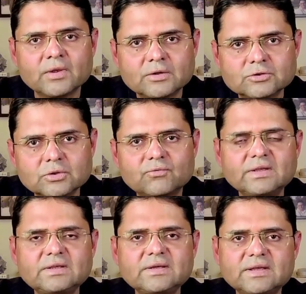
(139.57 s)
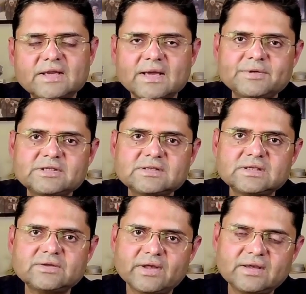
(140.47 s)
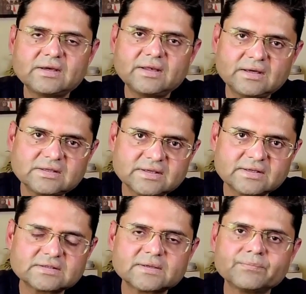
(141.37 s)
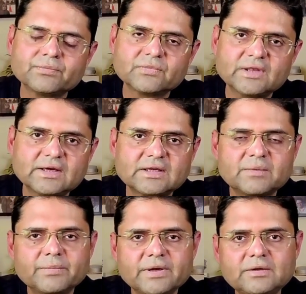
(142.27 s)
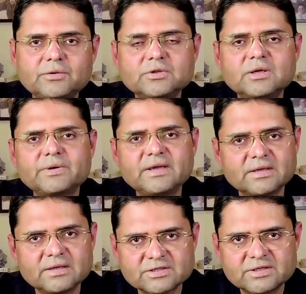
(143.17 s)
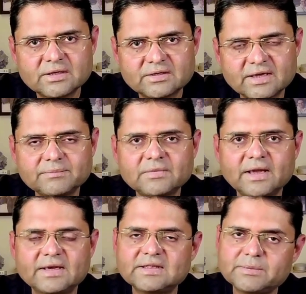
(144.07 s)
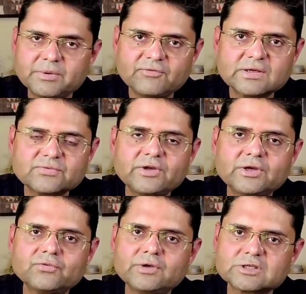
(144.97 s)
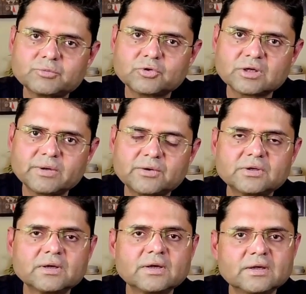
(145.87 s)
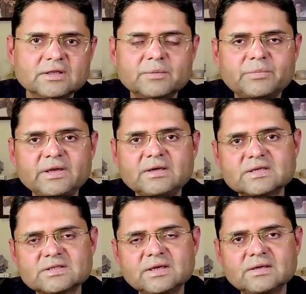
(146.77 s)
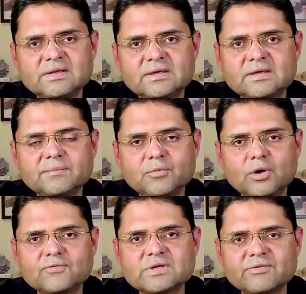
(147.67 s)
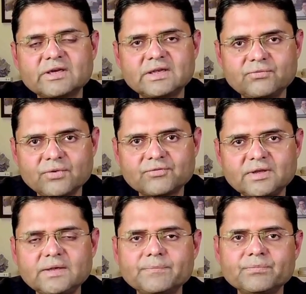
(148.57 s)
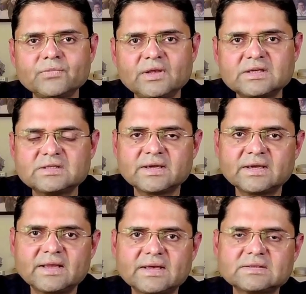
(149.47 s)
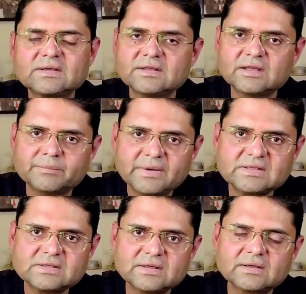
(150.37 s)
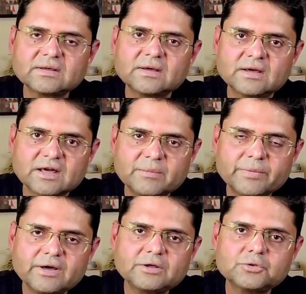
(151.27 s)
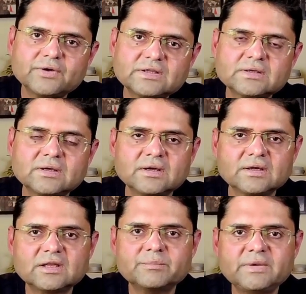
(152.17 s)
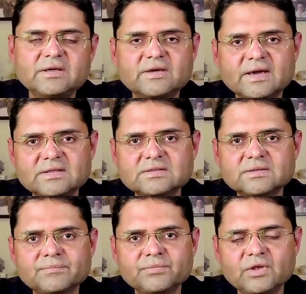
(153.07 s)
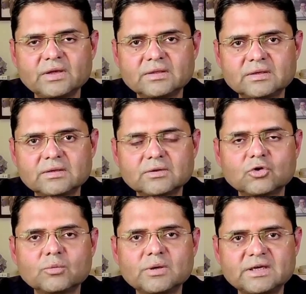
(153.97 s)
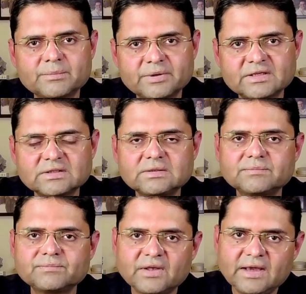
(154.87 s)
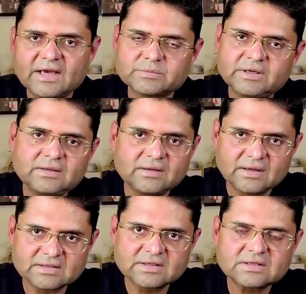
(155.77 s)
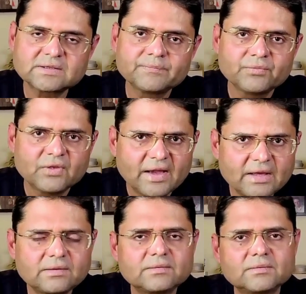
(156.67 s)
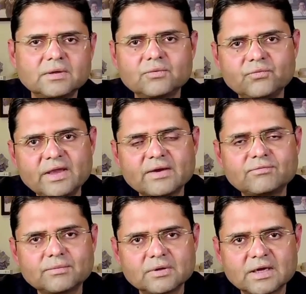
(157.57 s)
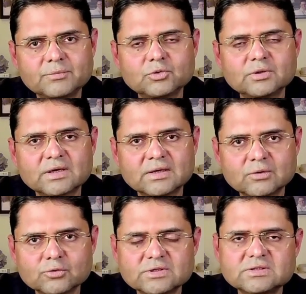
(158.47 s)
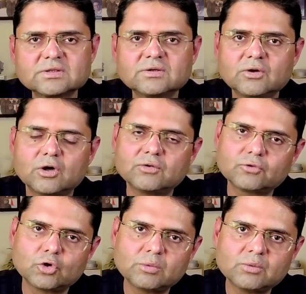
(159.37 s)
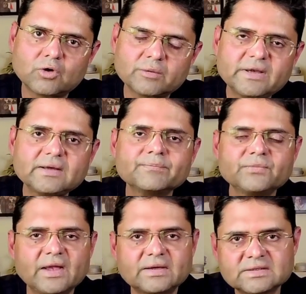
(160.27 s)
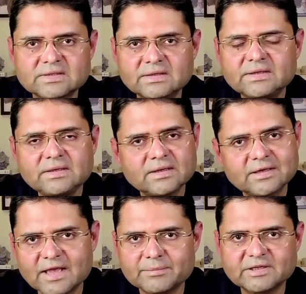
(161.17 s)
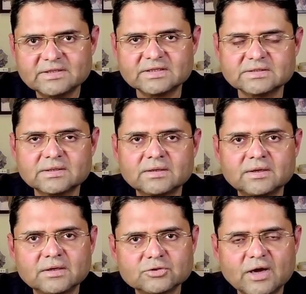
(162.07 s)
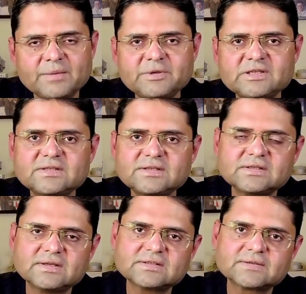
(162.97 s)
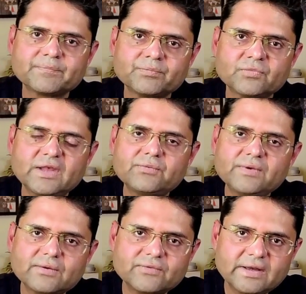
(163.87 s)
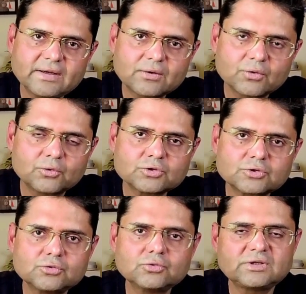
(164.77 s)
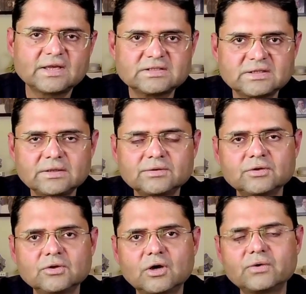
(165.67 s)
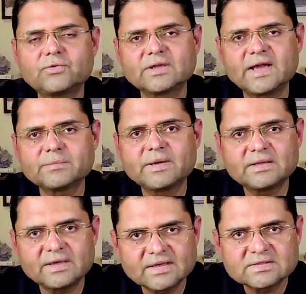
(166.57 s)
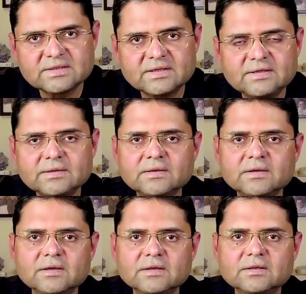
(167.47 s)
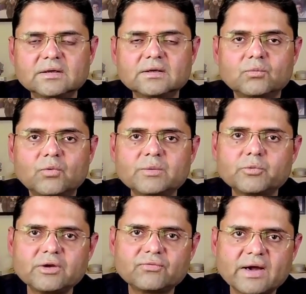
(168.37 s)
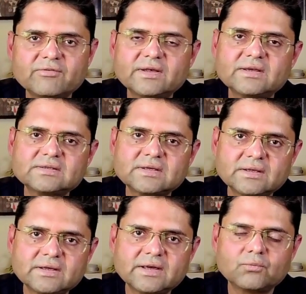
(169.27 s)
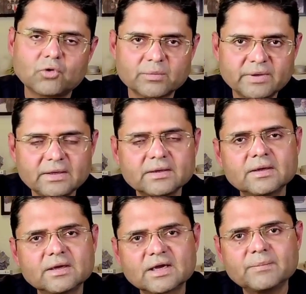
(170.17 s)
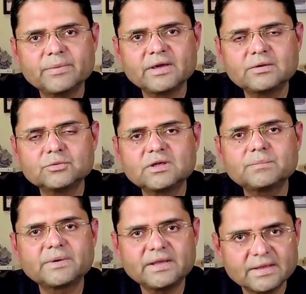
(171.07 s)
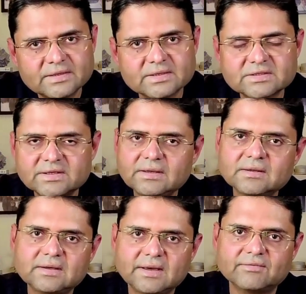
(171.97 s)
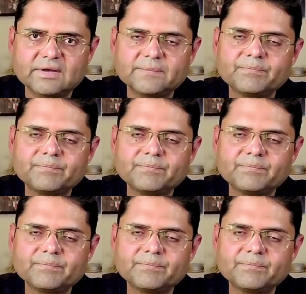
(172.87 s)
So one thing that IPCC very clearly says, that compared to the pre-industrial time, and in the previous video we spoke about the pre-industrial year of 1750 is taken as the base year compared to which the mean rise in the global temperature has been assessed, and we have come to the conclusions of global warming and resulting climate change. So IPCC says that we are very close to touching, or for that matter exceeding, the 1.5 degree centigrade warming compared to the pre-industrial level.